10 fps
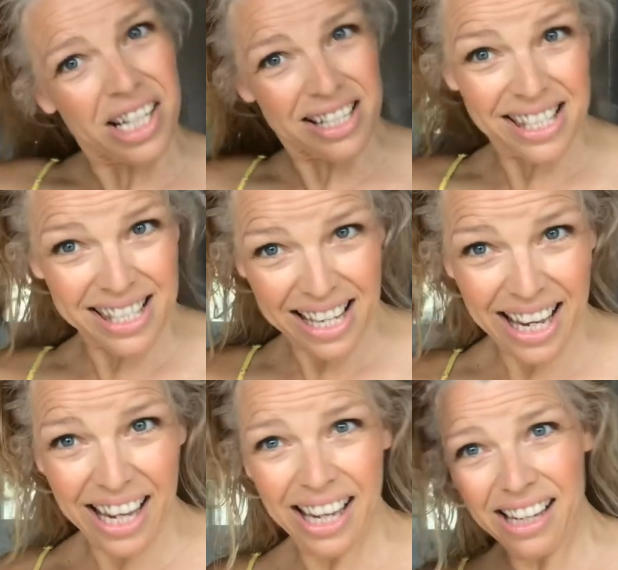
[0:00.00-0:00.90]
you can
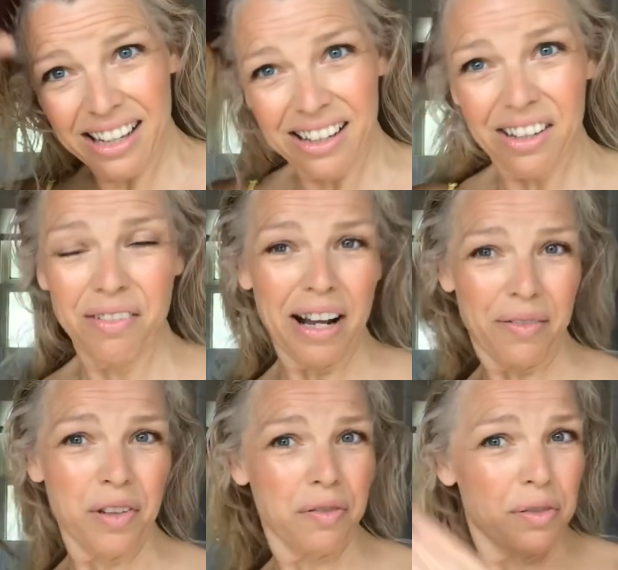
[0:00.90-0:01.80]
see,
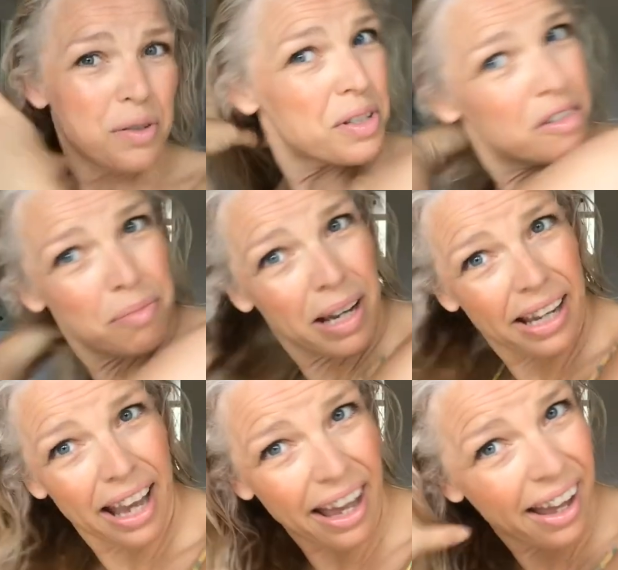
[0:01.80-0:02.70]
around the front of my
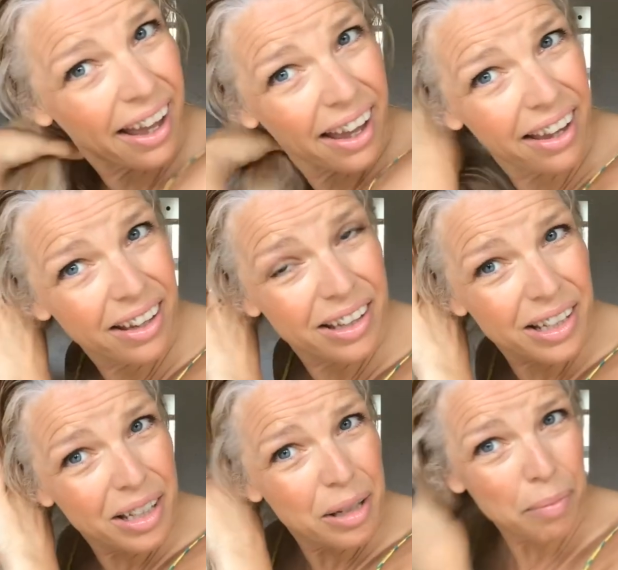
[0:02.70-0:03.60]
hair,
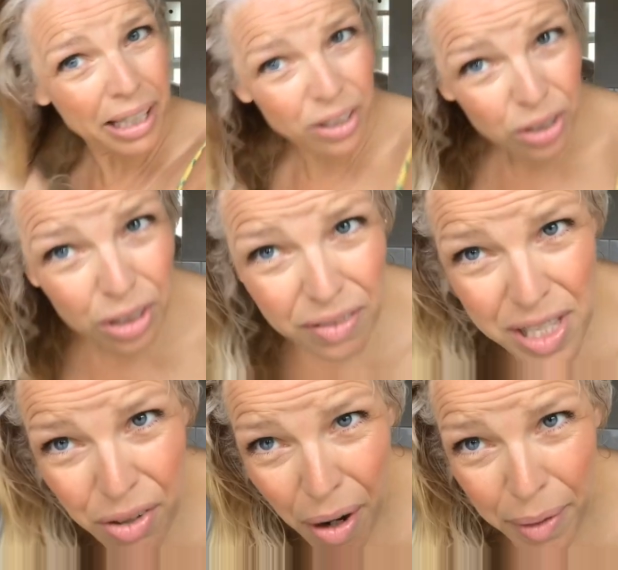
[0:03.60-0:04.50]
my colour
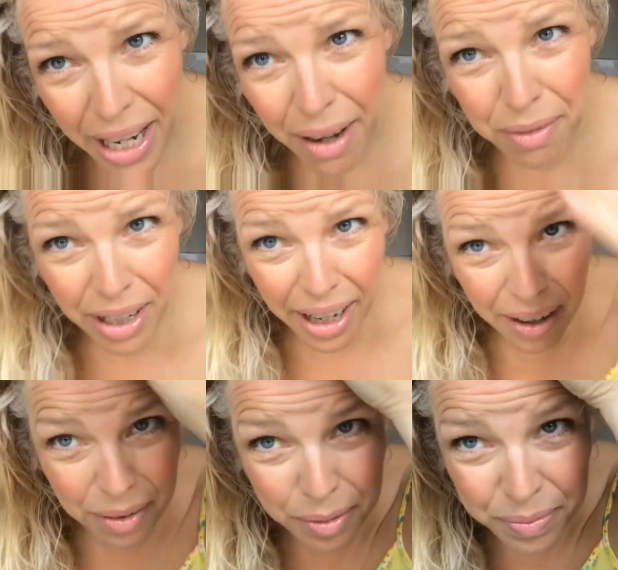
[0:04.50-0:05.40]
is growing out
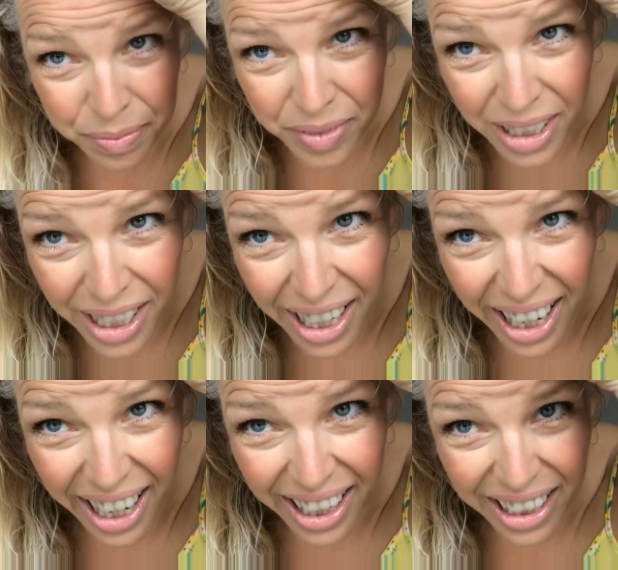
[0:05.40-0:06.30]
now.
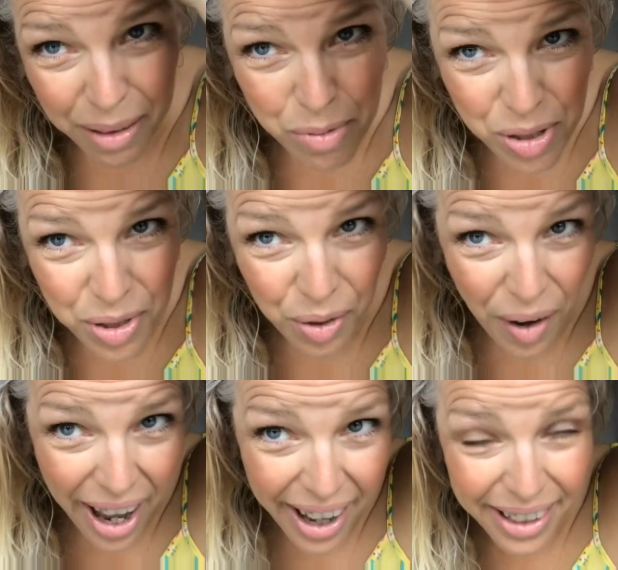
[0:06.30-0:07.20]
And I'm just
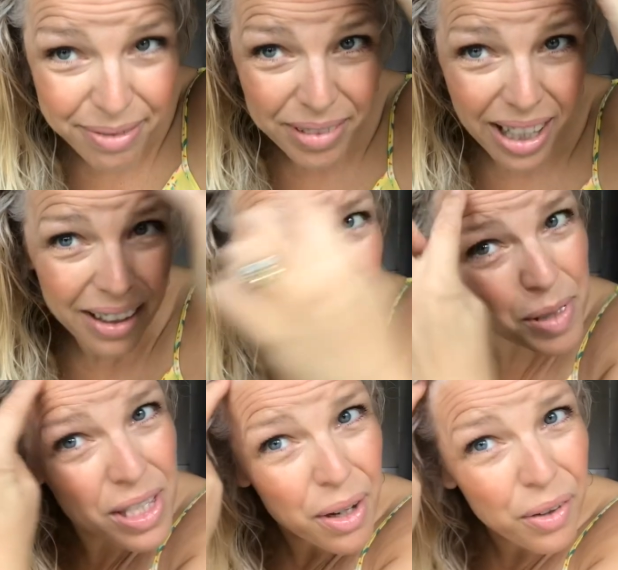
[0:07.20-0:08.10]
grey. I am
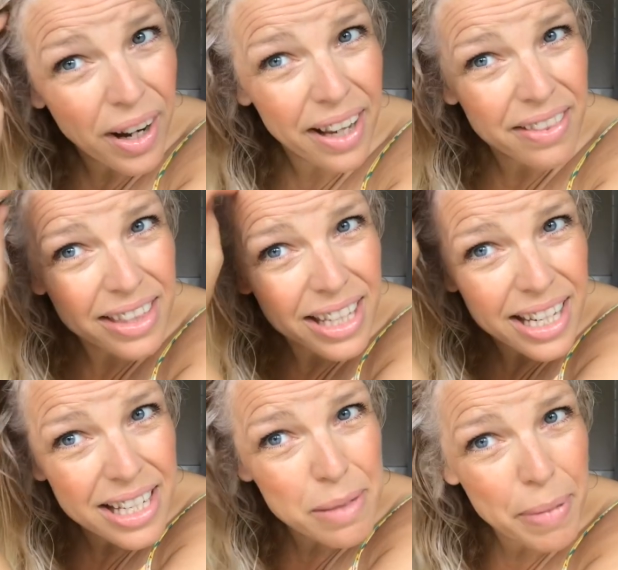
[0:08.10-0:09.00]
so grey. And
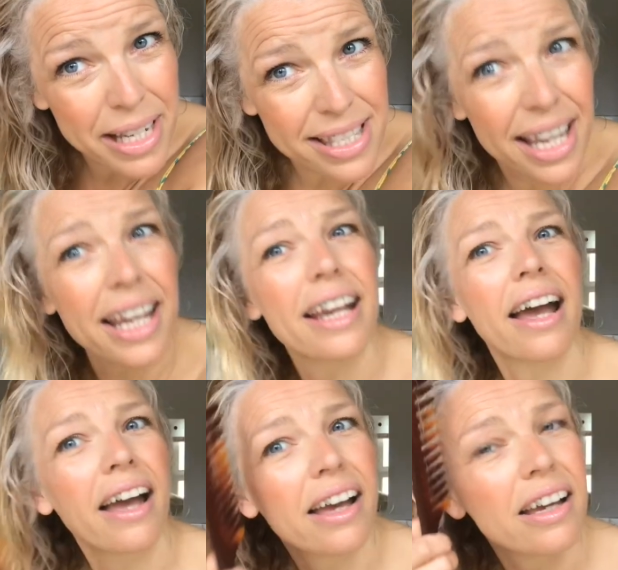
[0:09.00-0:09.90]
these bits
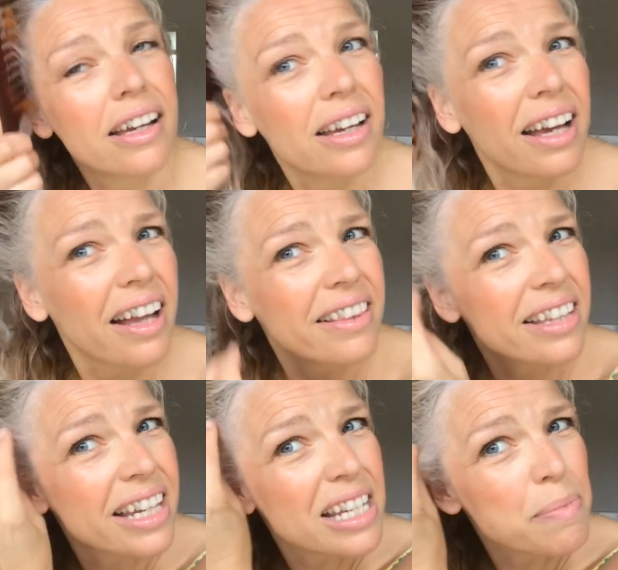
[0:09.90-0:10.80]
here and
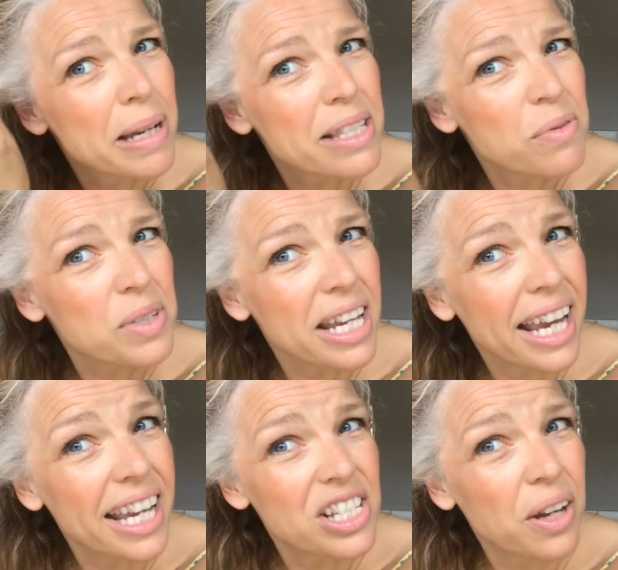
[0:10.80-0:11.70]
these bits under
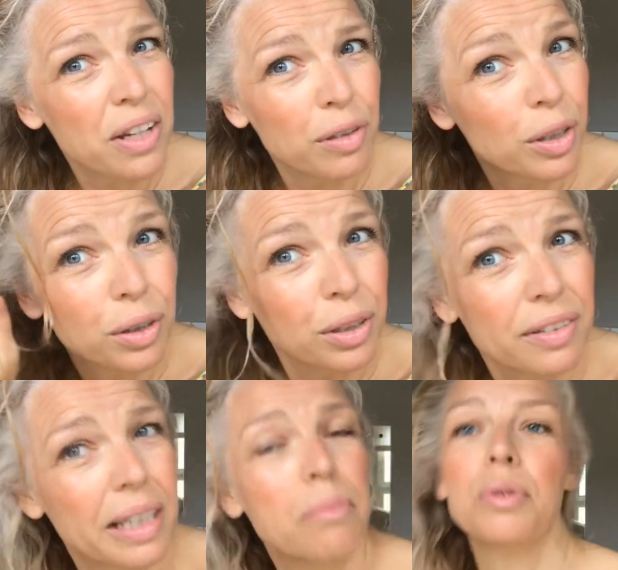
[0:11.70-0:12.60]
here don't even colour
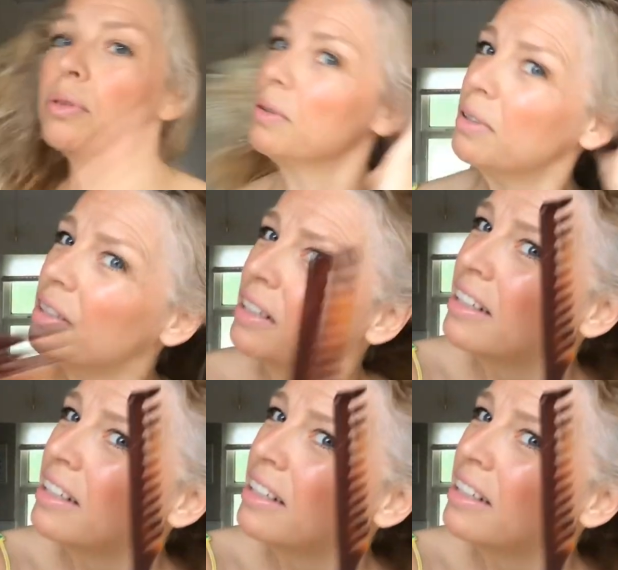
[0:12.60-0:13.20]
anymore.